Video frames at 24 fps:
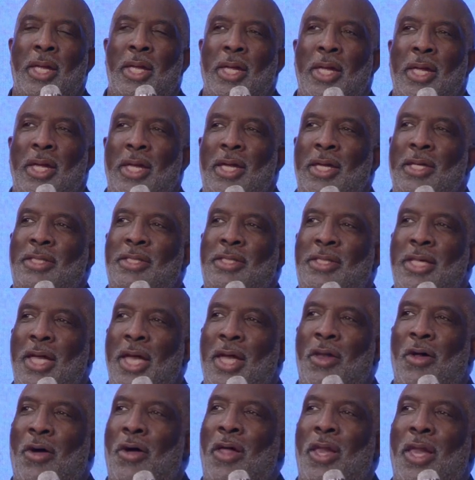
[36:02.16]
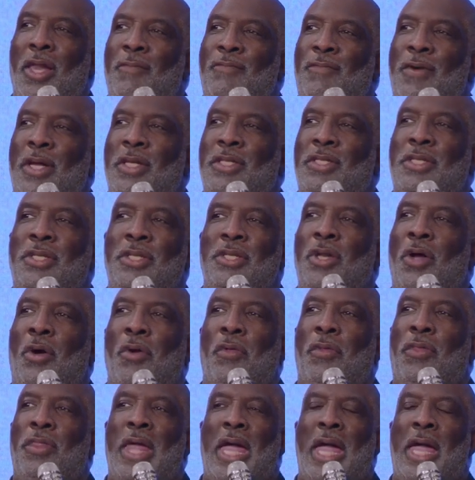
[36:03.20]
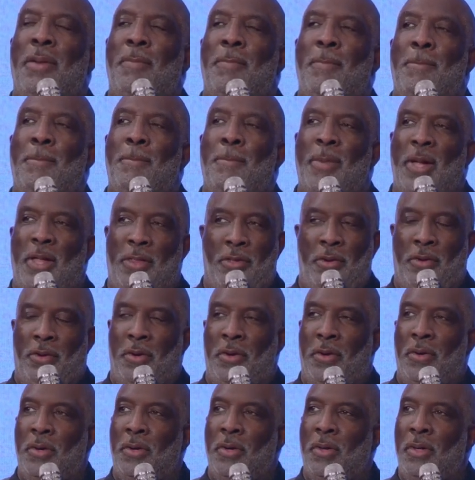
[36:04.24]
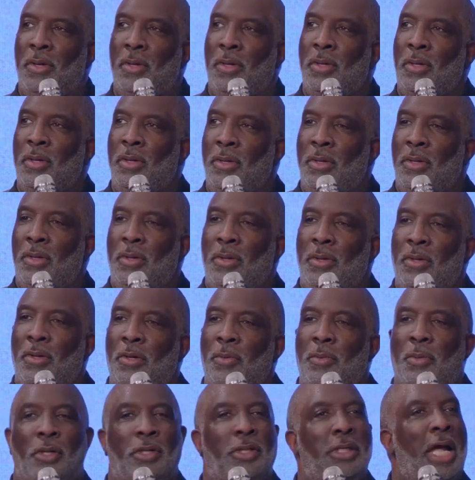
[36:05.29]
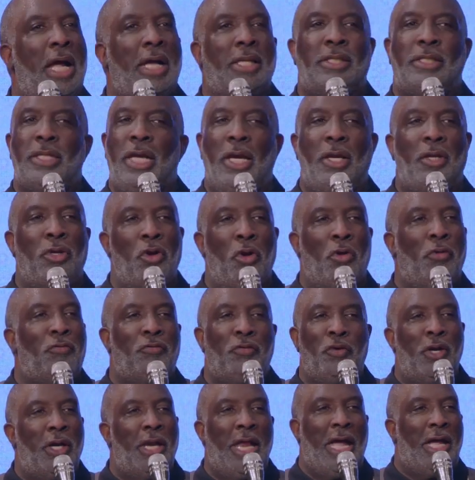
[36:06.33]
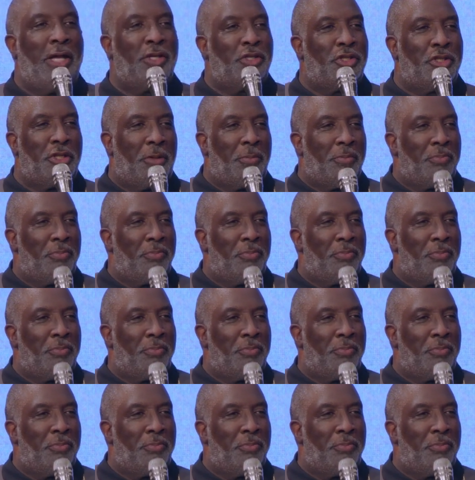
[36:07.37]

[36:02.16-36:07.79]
He said, all of us know that mother who will not take no for an answer.